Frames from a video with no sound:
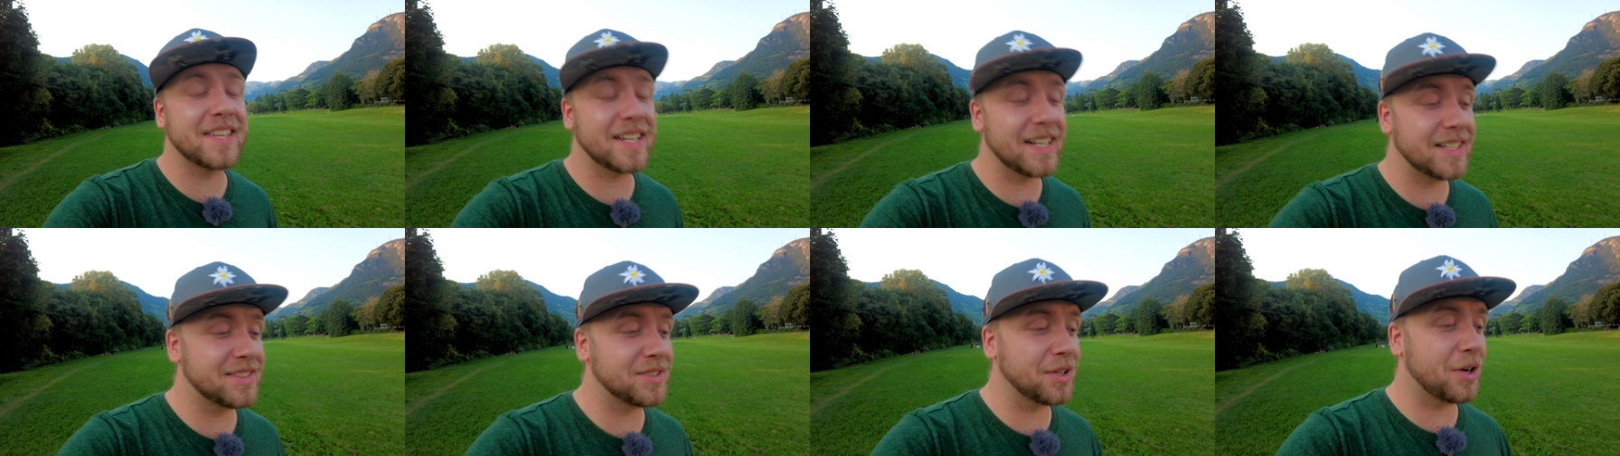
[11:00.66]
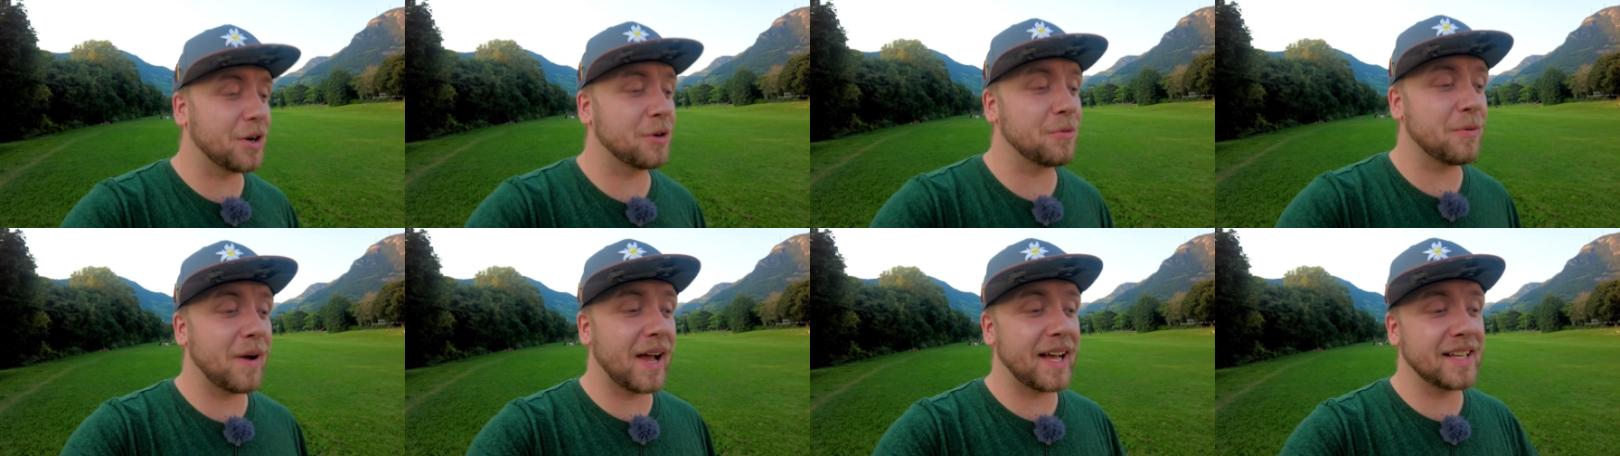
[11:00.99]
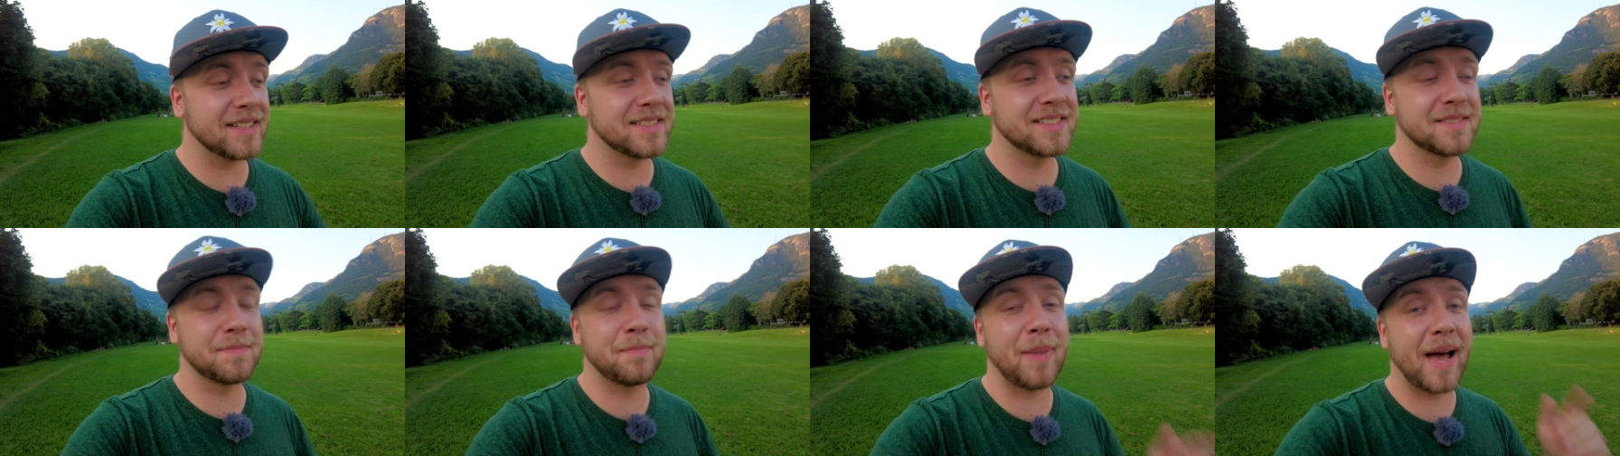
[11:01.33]
that I took a
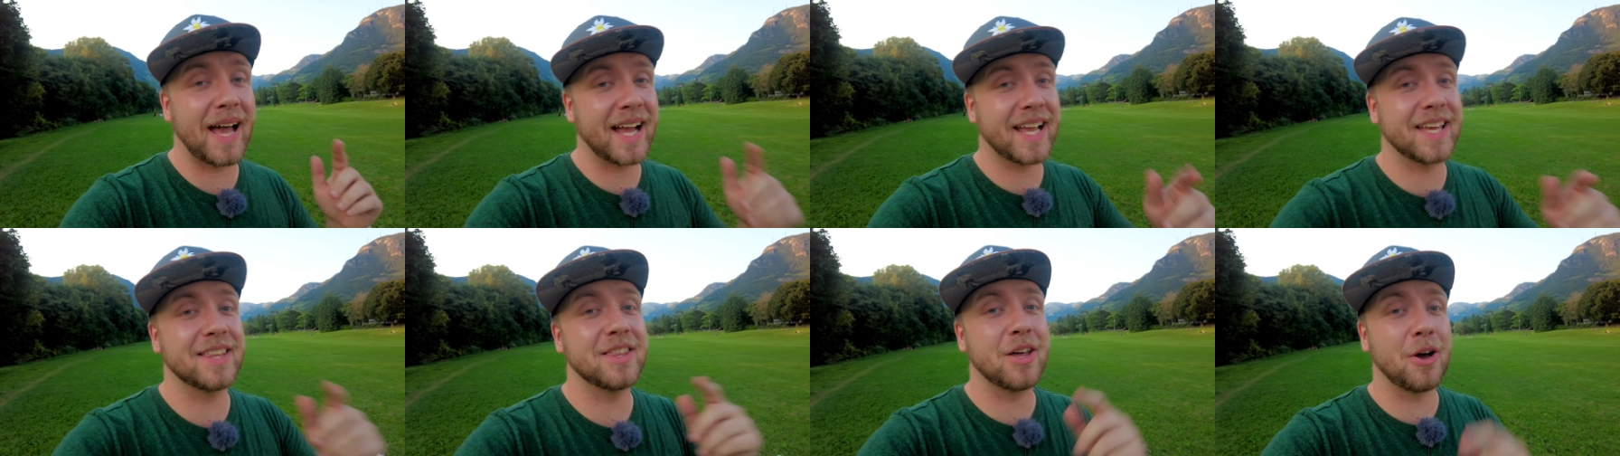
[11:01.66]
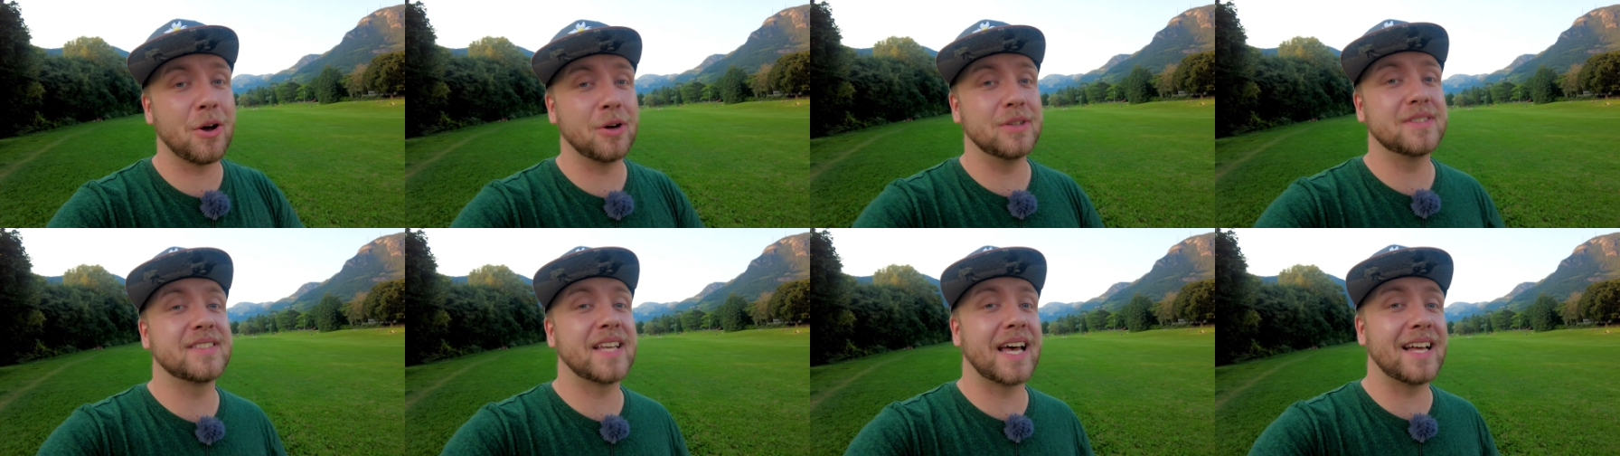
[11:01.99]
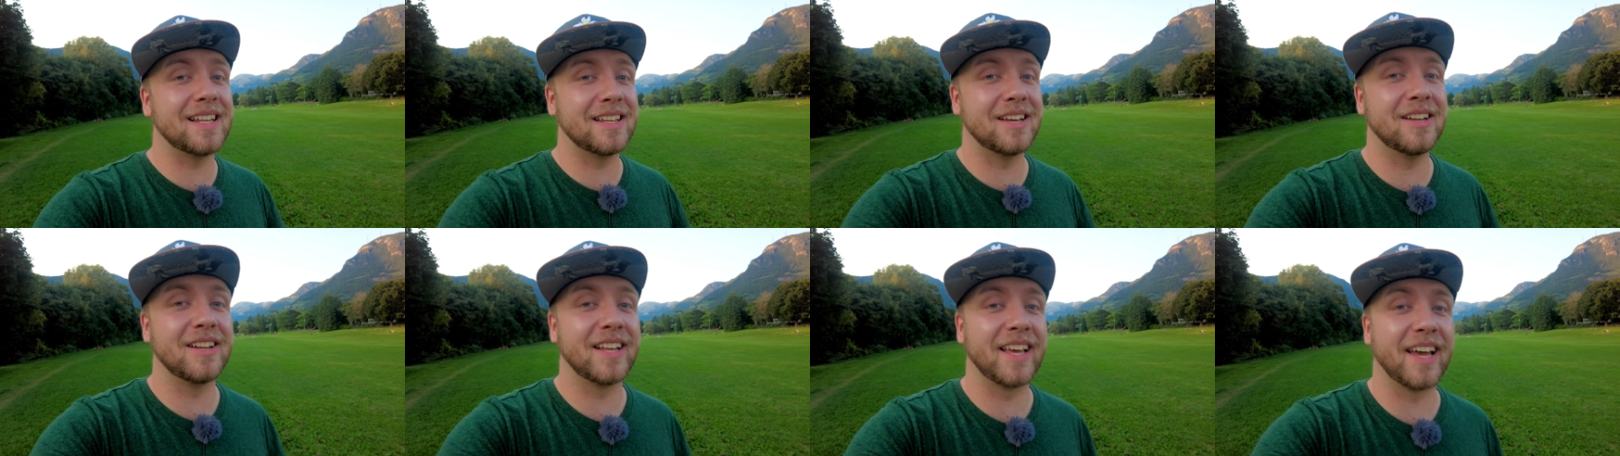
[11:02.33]
rest back in the
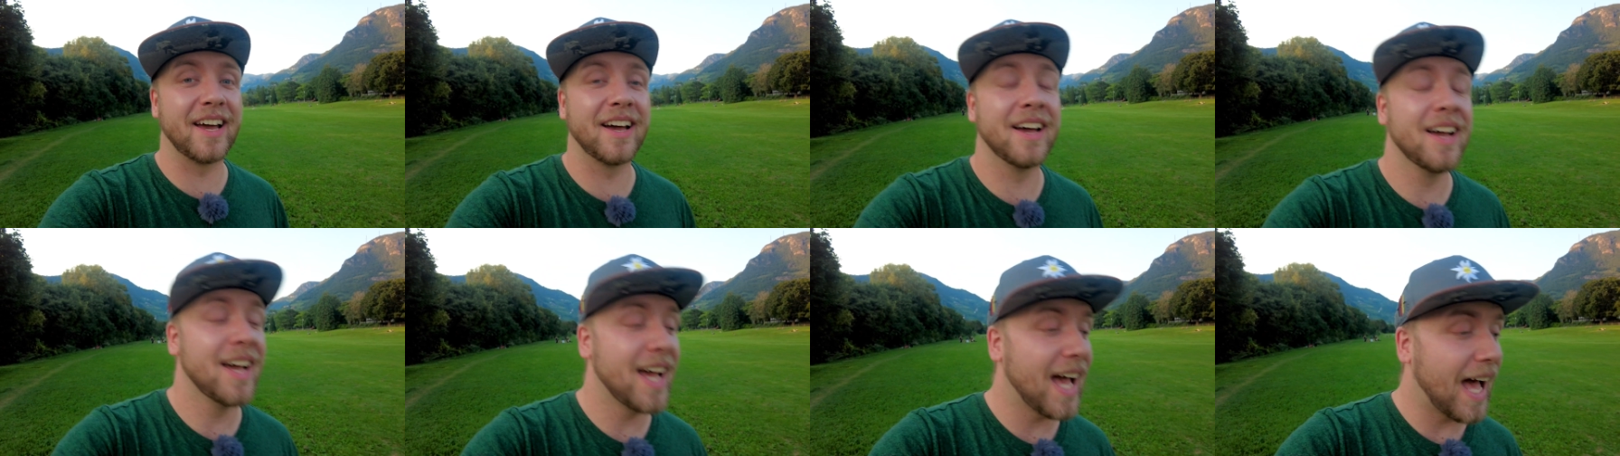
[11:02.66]
hotel earlier.